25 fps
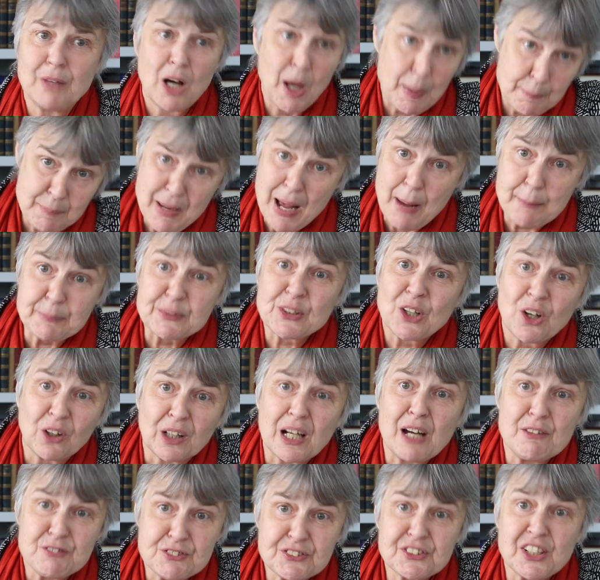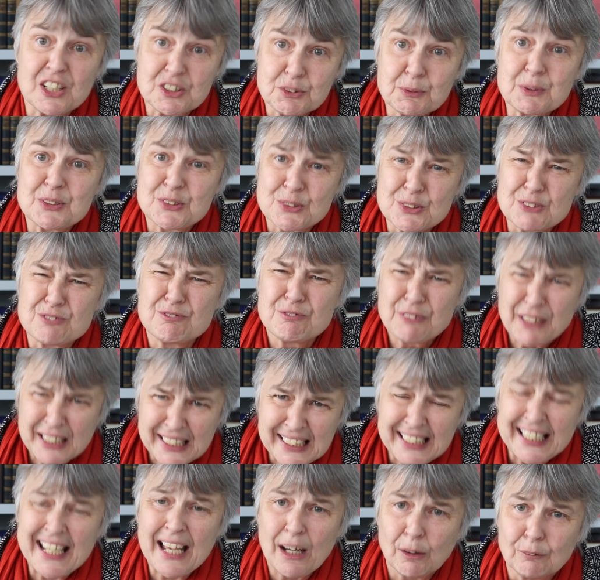Hampshire Archives Trust, which was
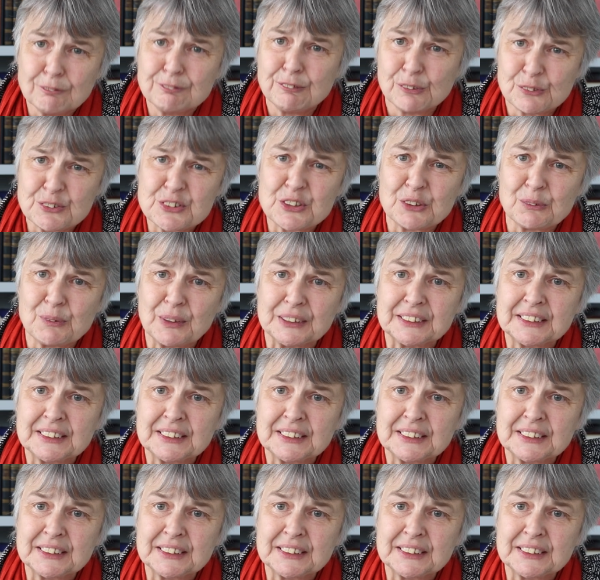really helpful to